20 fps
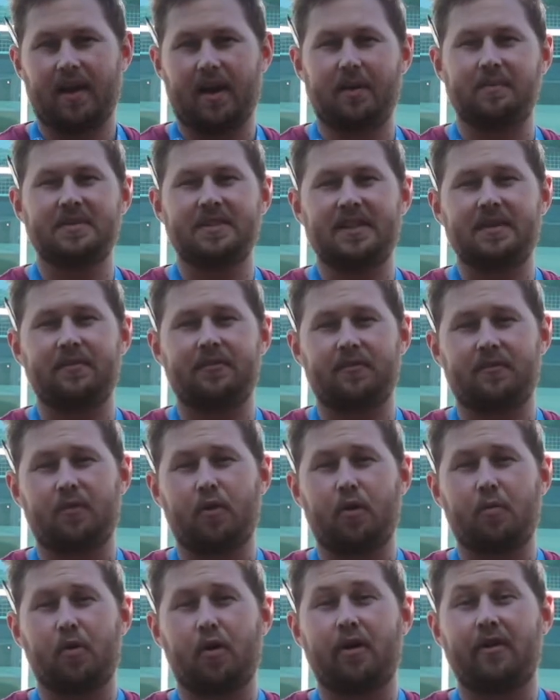Come see
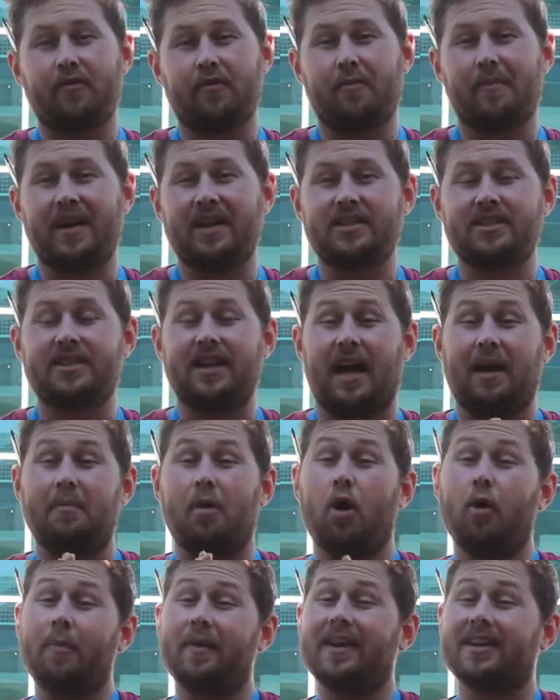for more information.
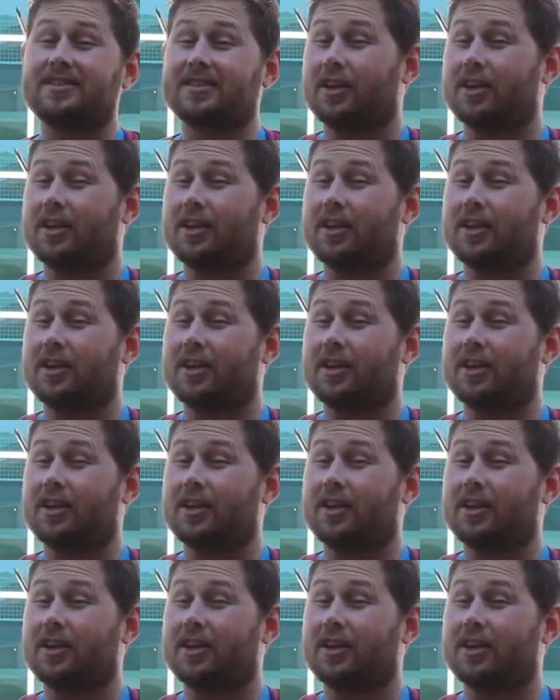I'm hoping